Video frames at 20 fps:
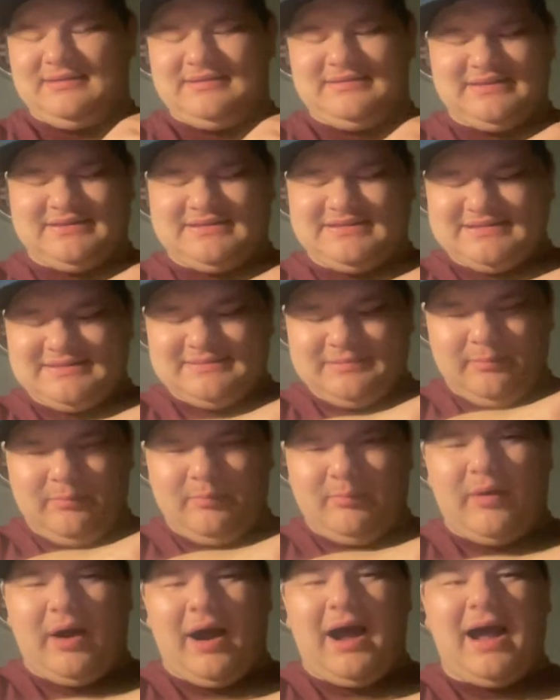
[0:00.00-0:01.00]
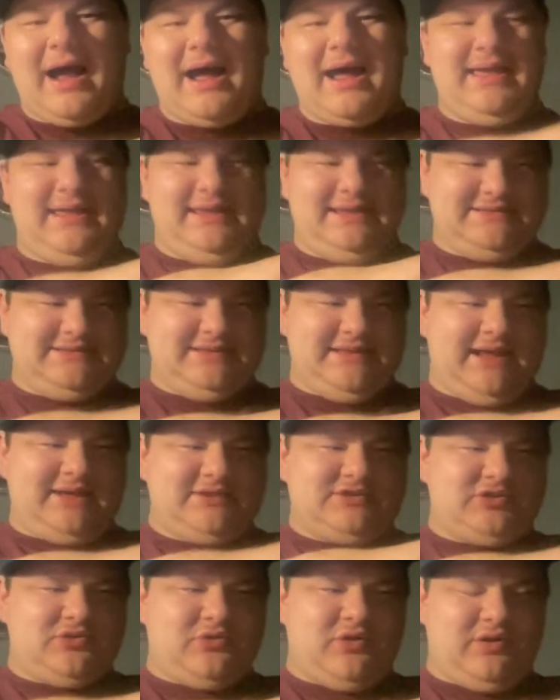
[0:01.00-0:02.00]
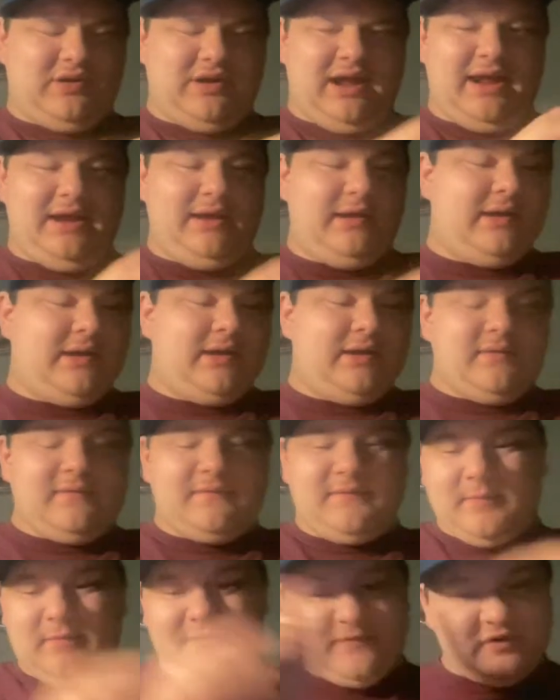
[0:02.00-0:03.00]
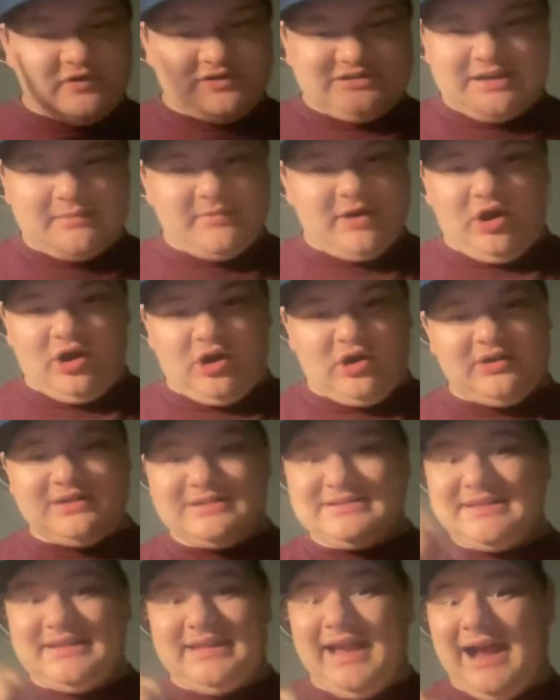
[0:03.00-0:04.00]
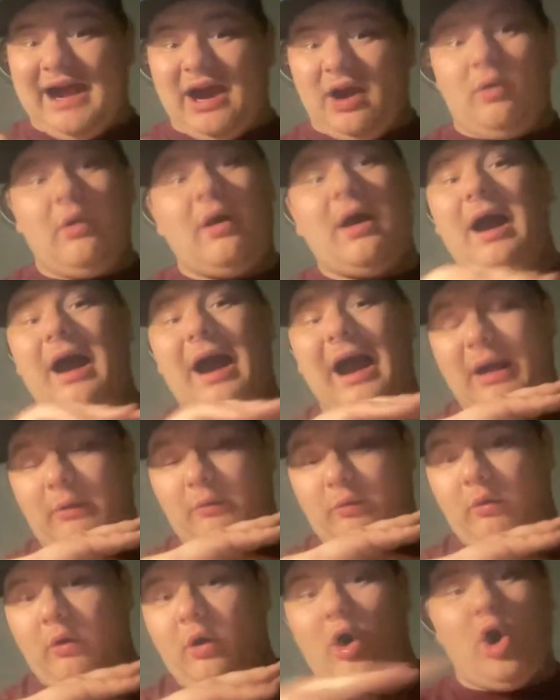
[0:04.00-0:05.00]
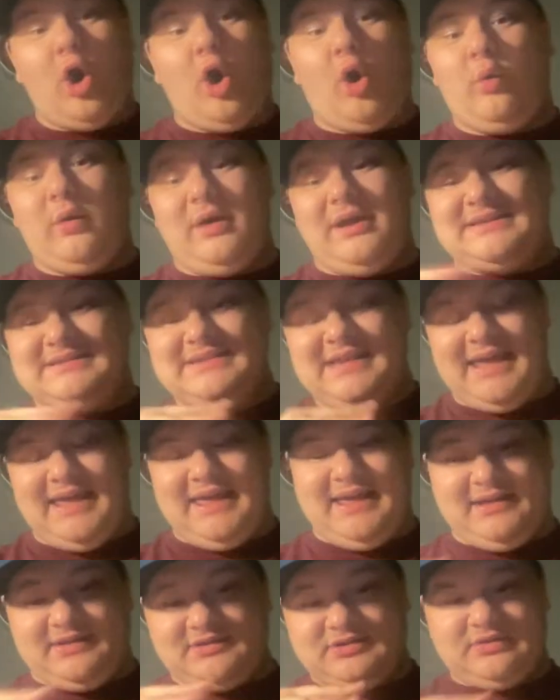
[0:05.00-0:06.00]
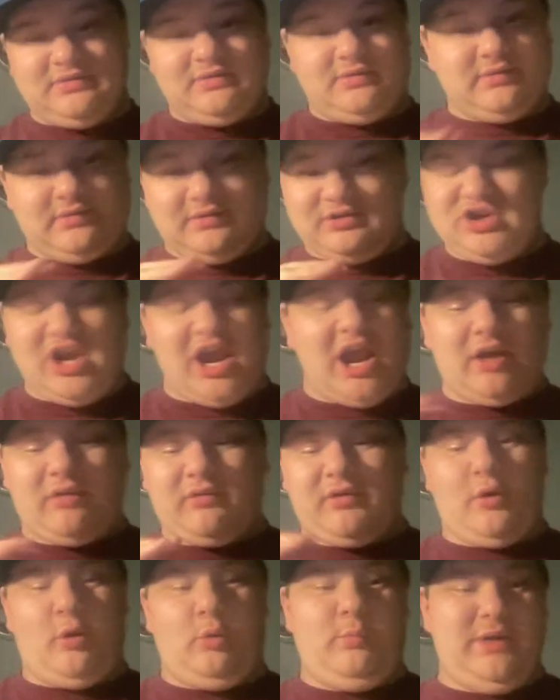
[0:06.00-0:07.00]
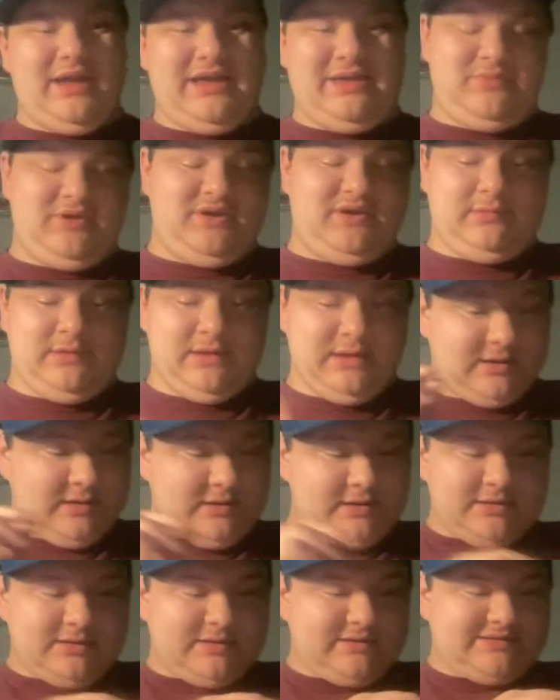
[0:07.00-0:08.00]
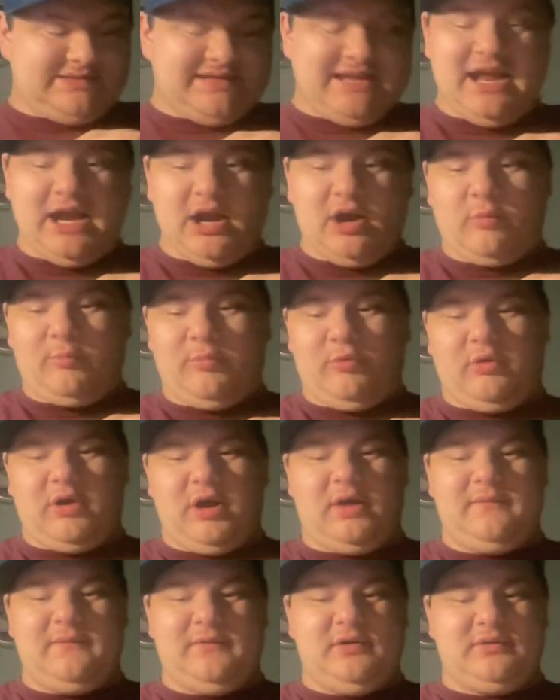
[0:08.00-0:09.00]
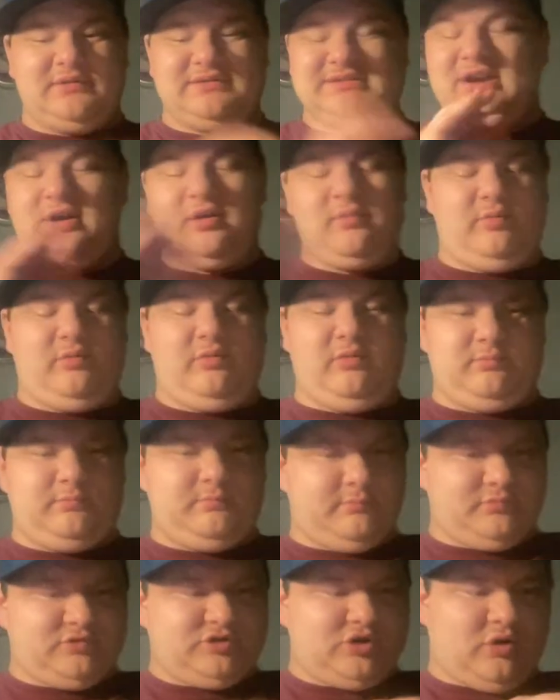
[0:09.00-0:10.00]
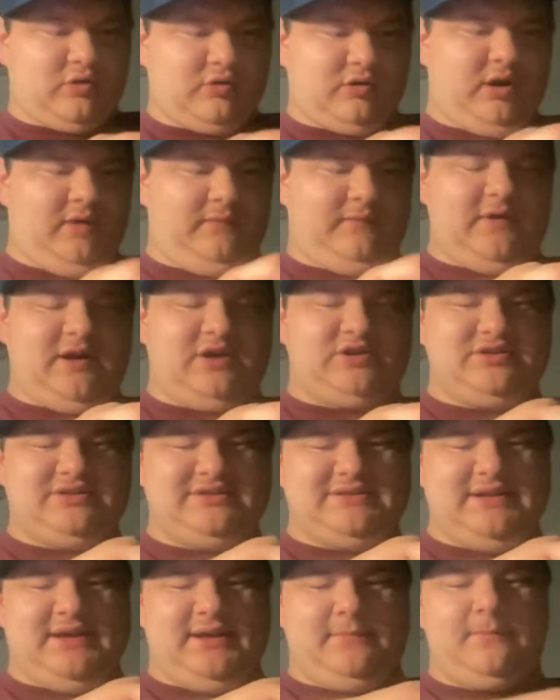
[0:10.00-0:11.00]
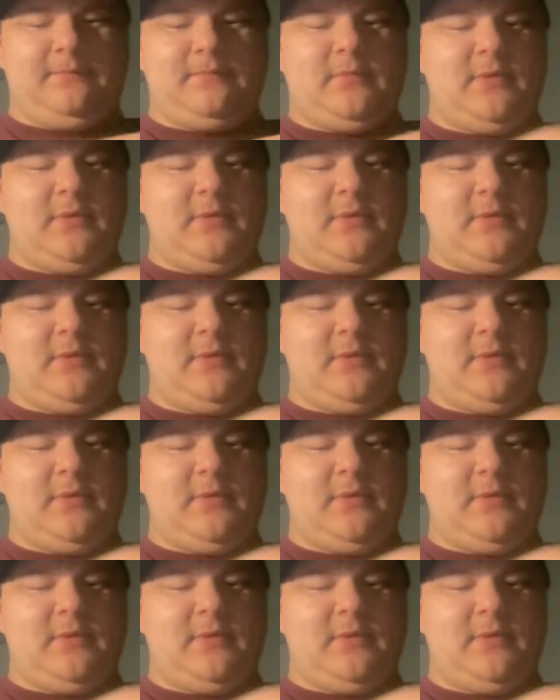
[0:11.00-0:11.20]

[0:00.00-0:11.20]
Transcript: despise that song. From the first time I heard it to now, I will always hate Cherry O Baby. Terrible cover, terrible song cover, I should say.